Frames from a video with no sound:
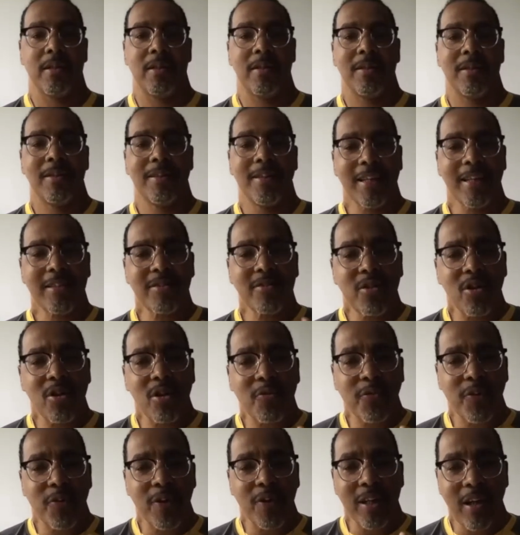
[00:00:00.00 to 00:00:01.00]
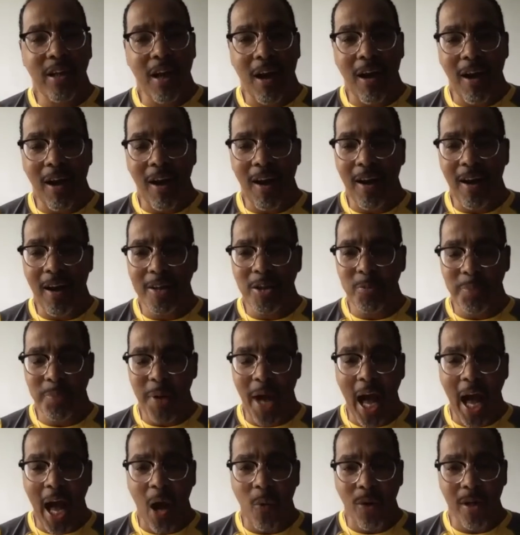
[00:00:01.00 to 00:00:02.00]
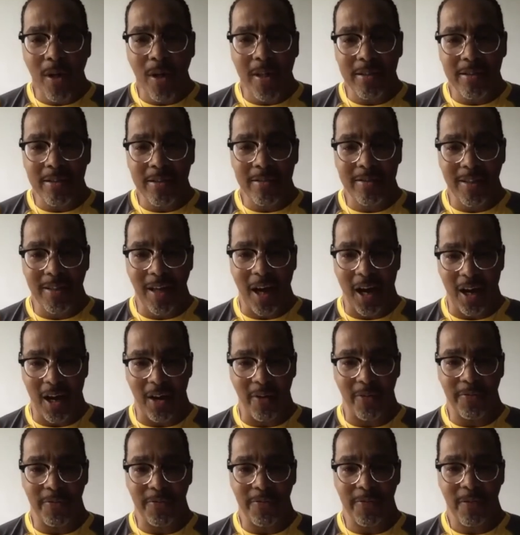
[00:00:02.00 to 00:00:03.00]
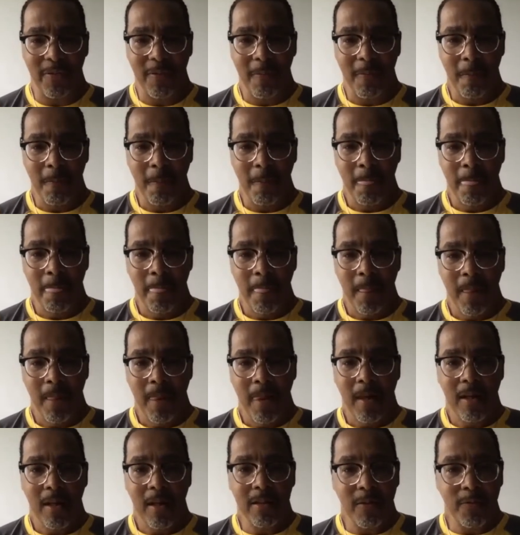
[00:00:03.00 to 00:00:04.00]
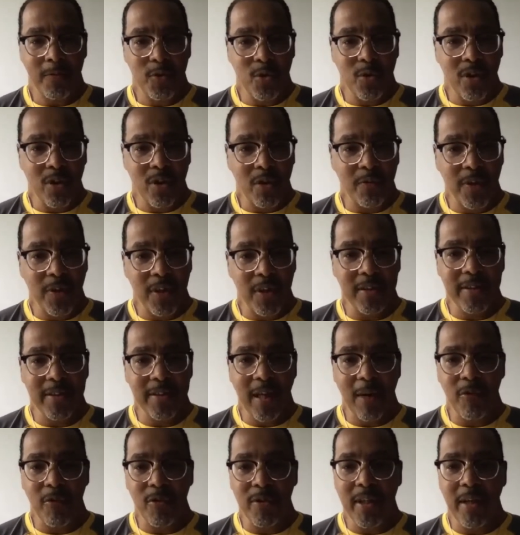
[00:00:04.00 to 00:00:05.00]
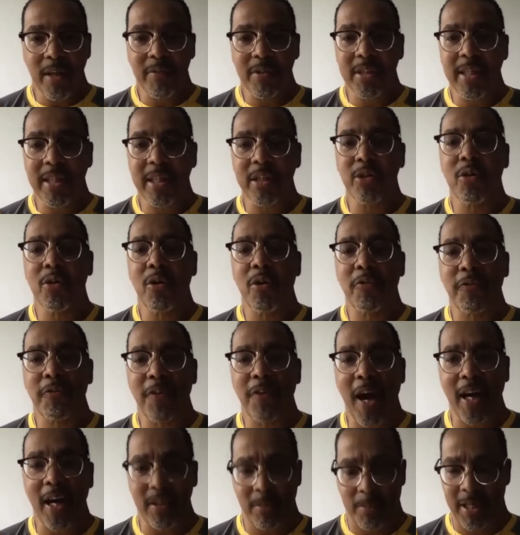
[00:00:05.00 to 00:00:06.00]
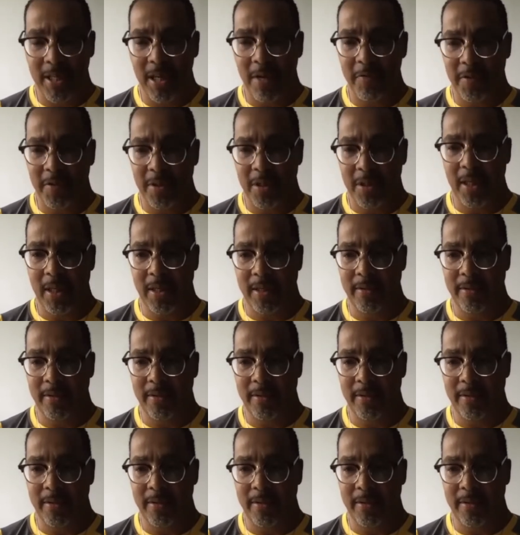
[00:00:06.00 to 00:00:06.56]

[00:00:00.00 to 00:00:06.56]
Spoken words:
Let's look for God's power and stuff. Because if you look for the devil and everything, you're going to find him in everything.